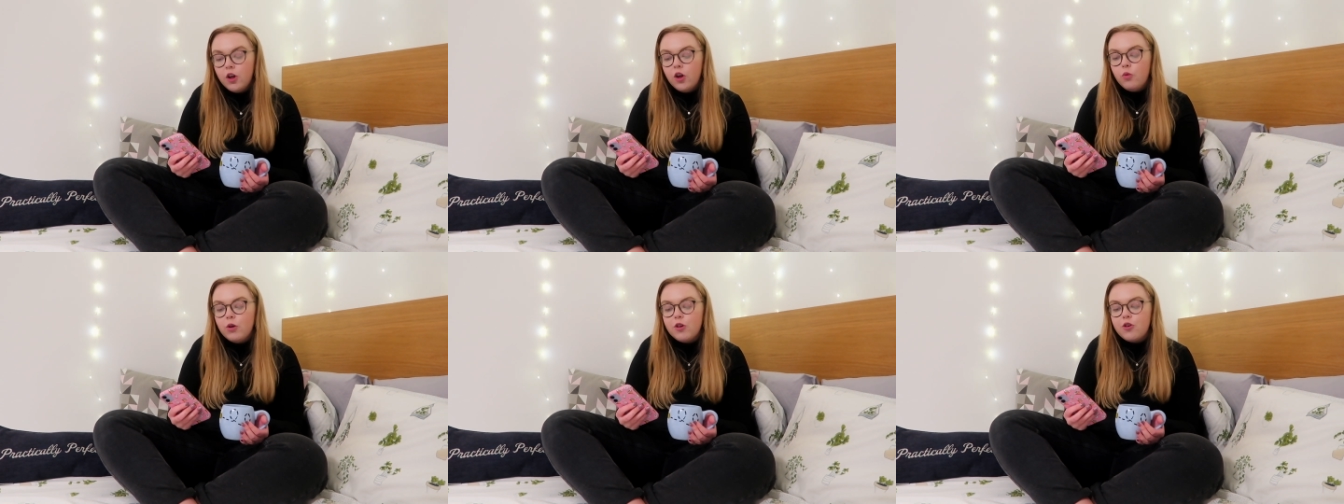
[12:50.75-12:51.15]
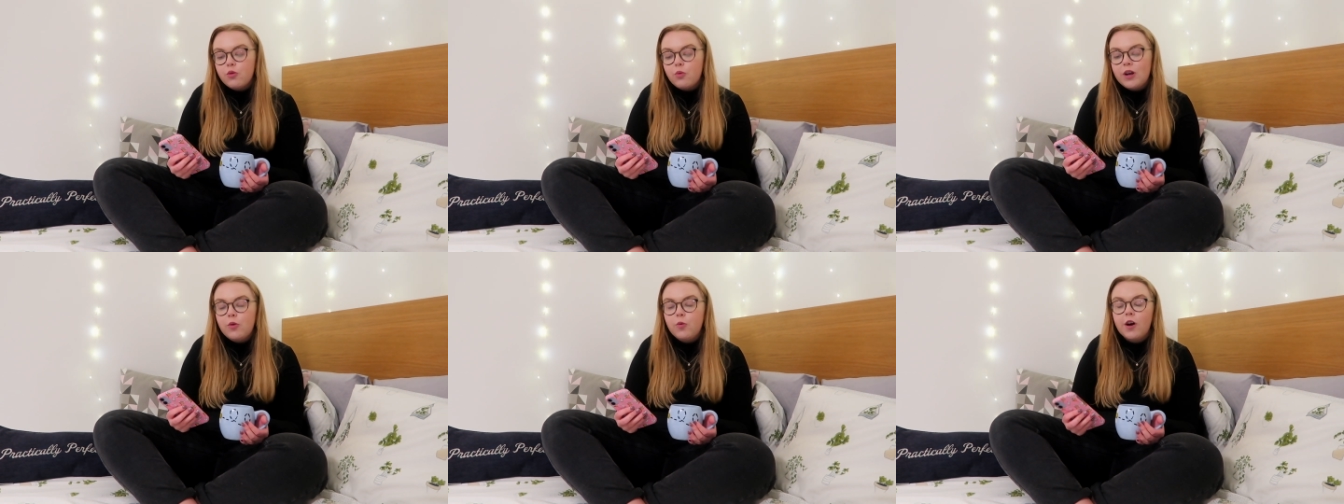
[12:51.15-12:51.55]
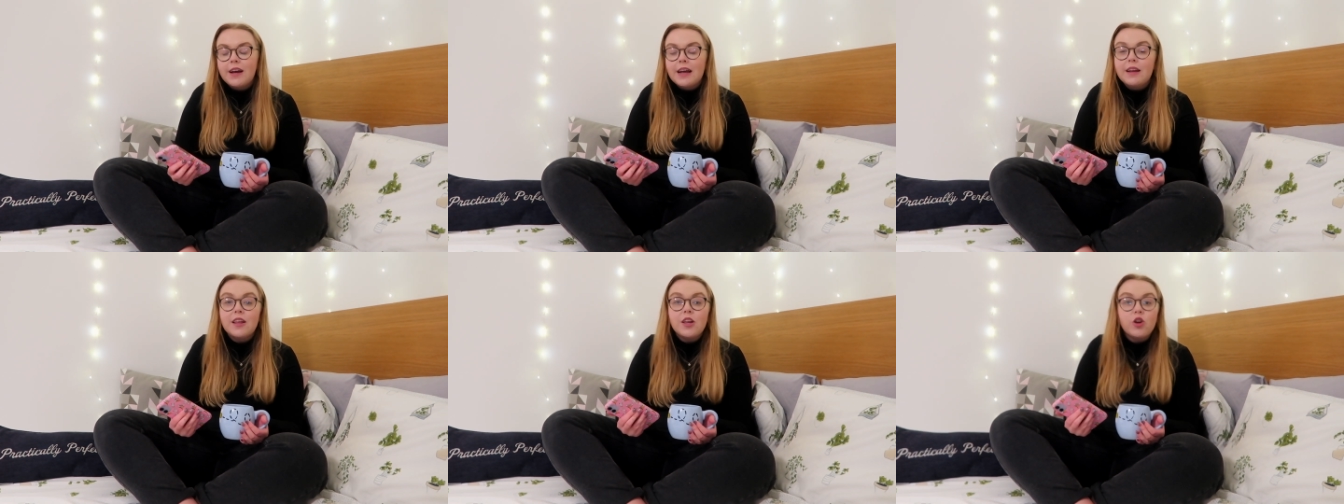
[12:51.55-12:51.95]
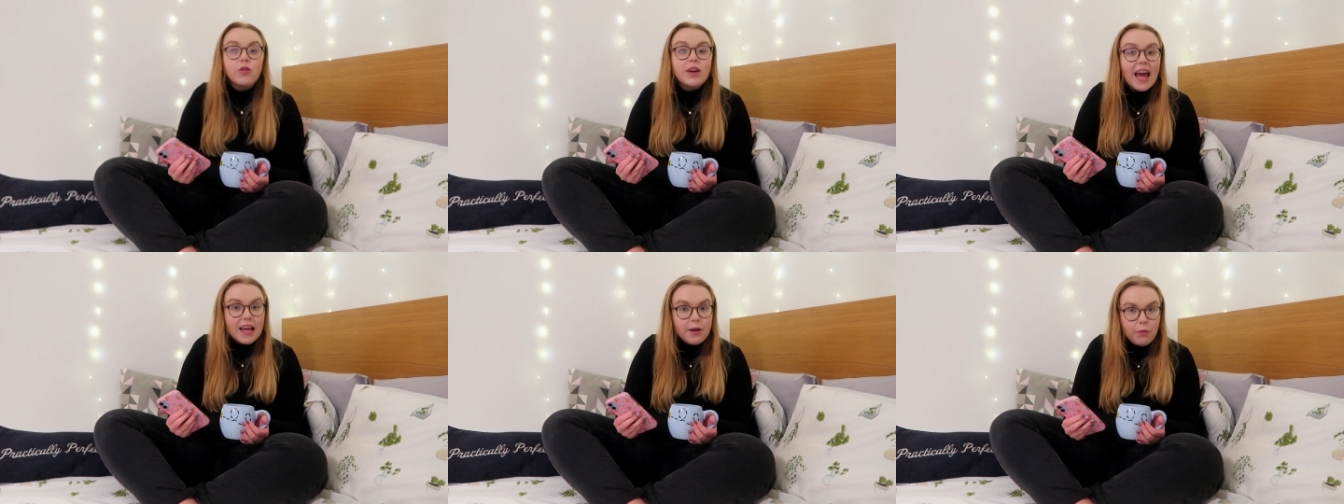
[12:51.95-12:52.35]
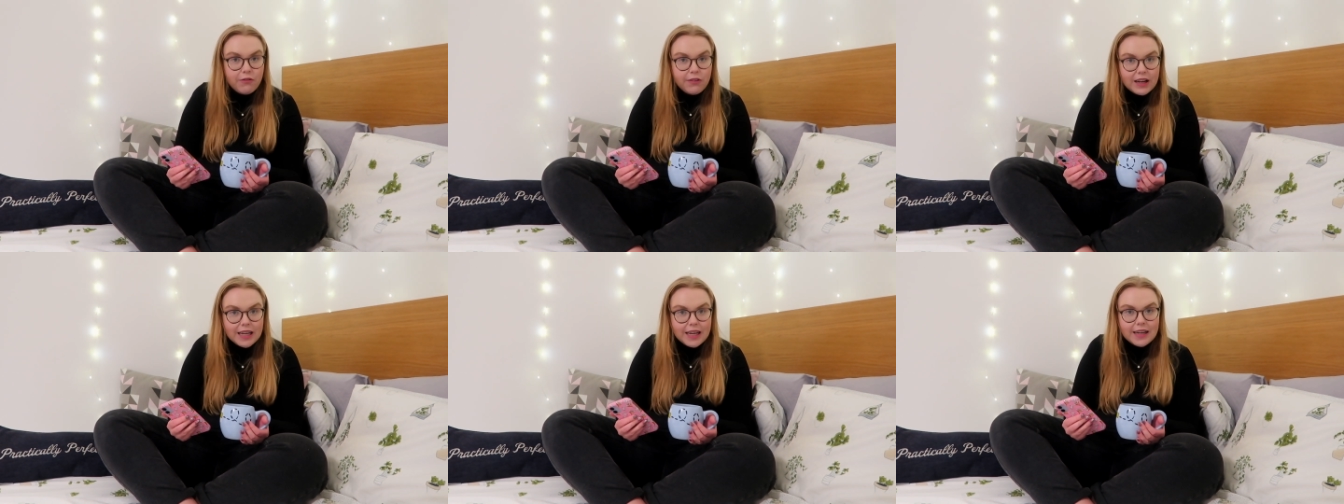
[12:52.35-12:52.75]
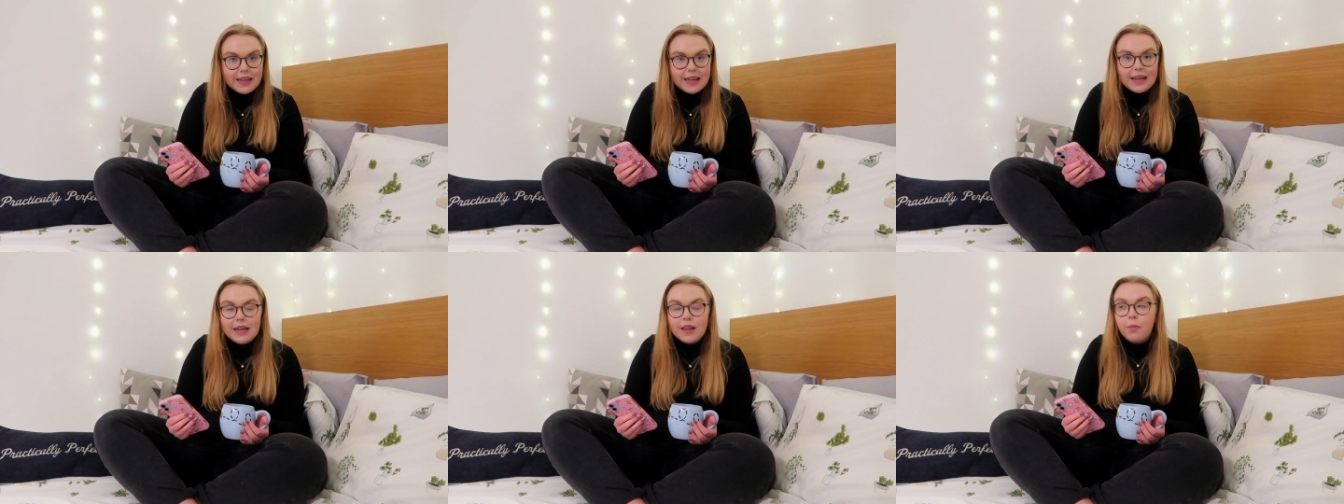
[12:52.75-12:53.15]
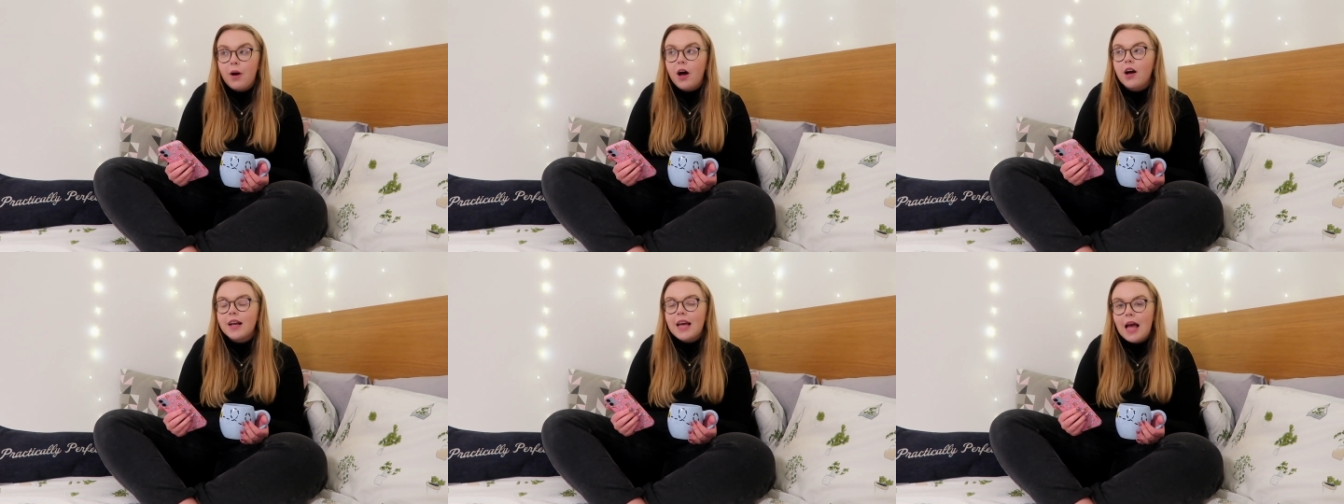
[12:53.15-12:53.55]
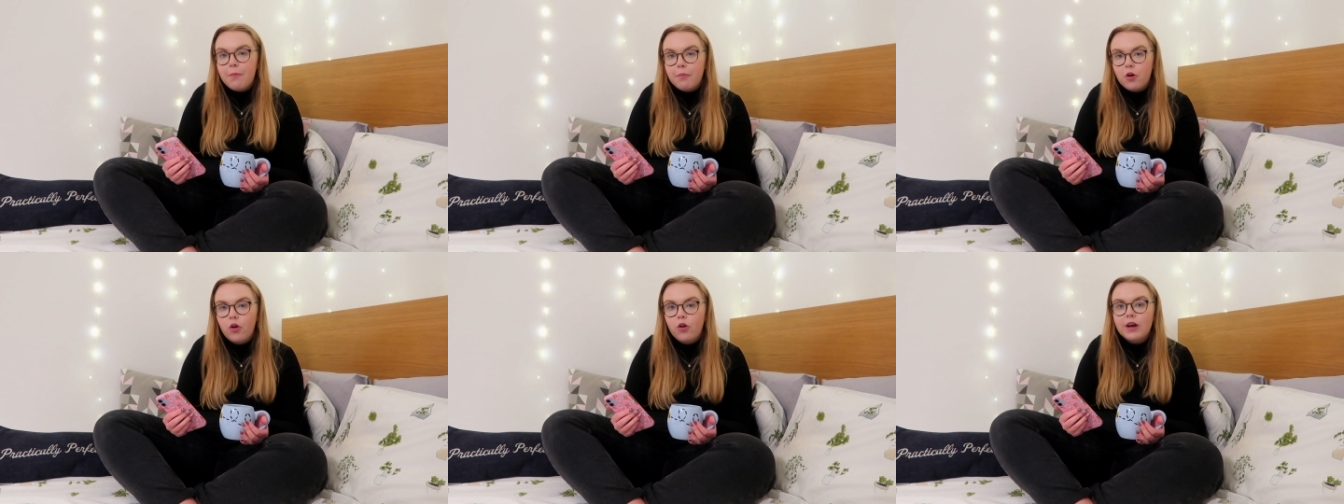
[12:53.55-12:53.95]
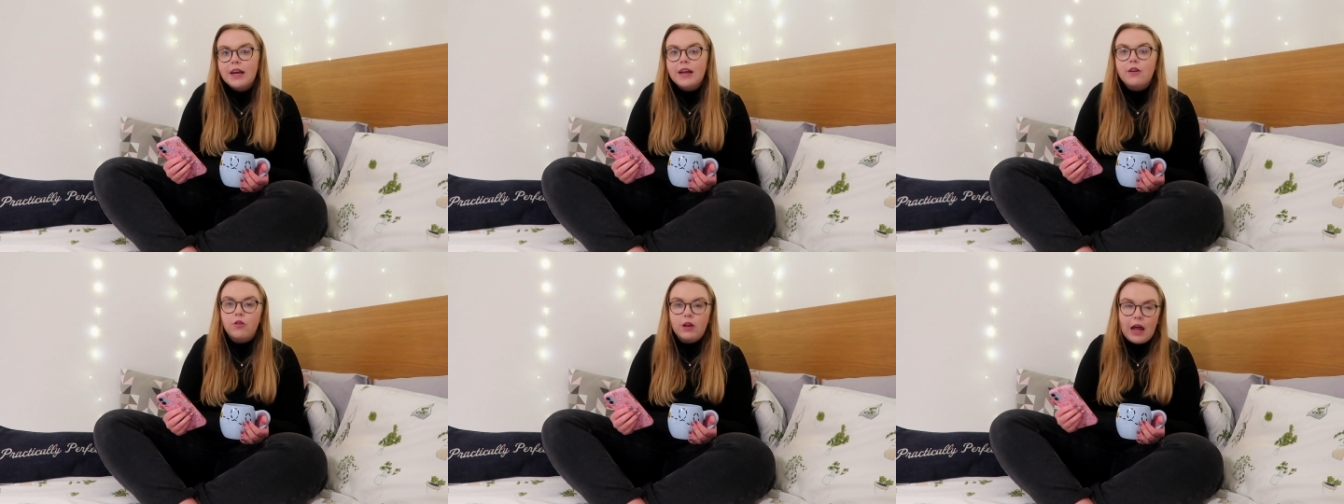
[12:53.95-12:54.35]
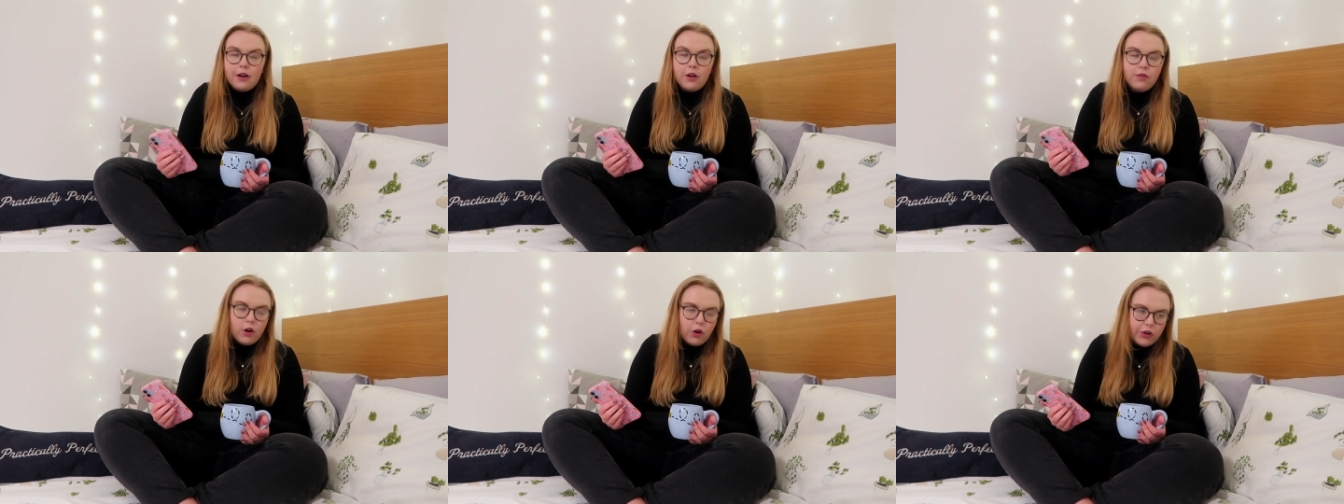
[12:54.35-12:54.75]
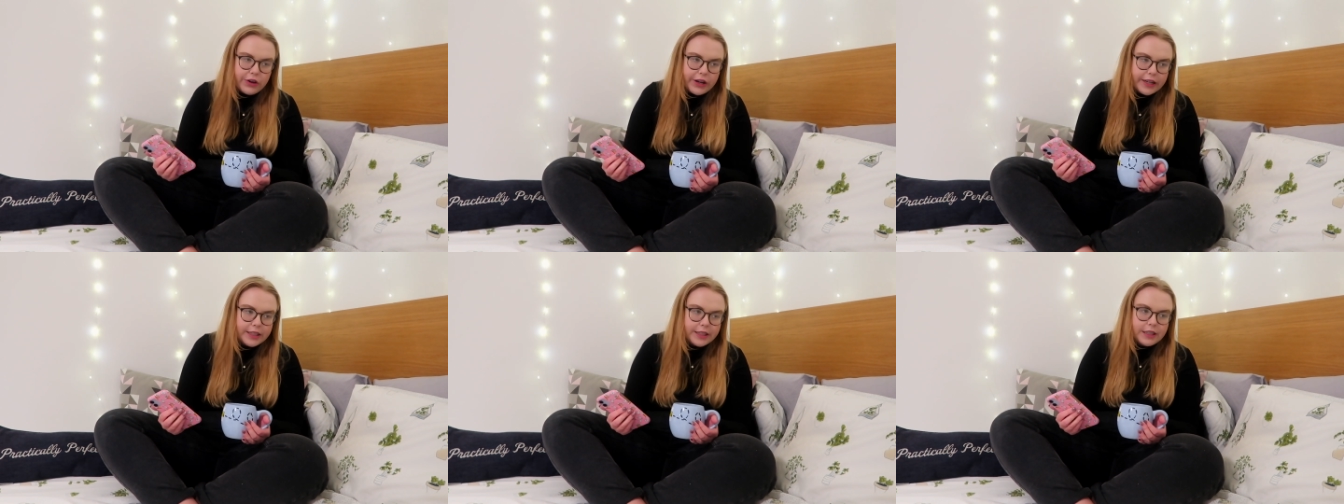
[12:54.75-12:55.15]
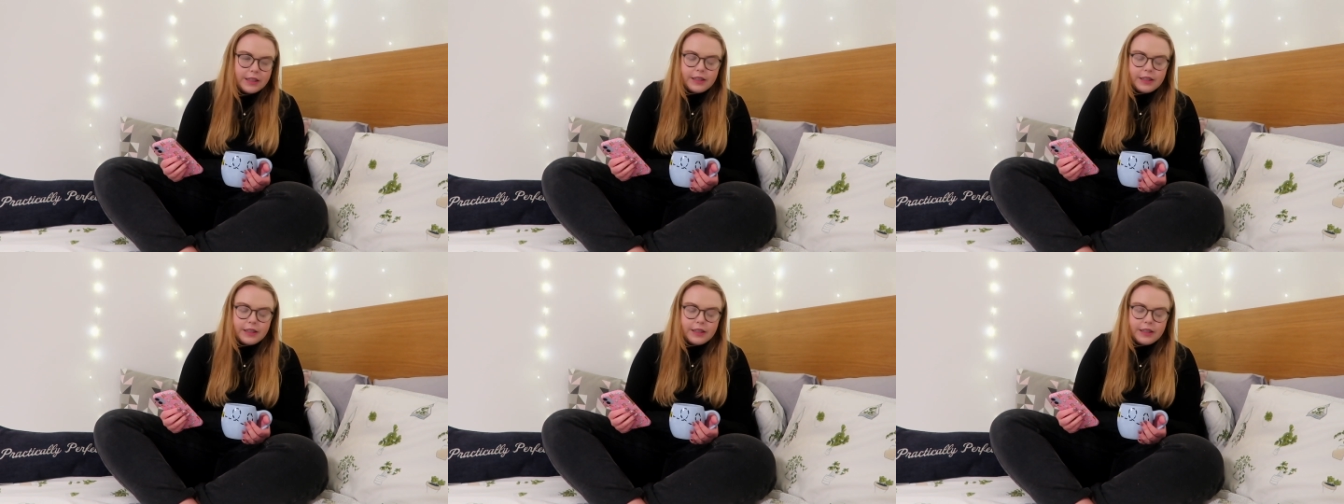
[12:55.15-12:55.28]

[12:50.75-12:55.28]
which is when you work in the UK Pavilion in the park Epcot in Orlando, Florida.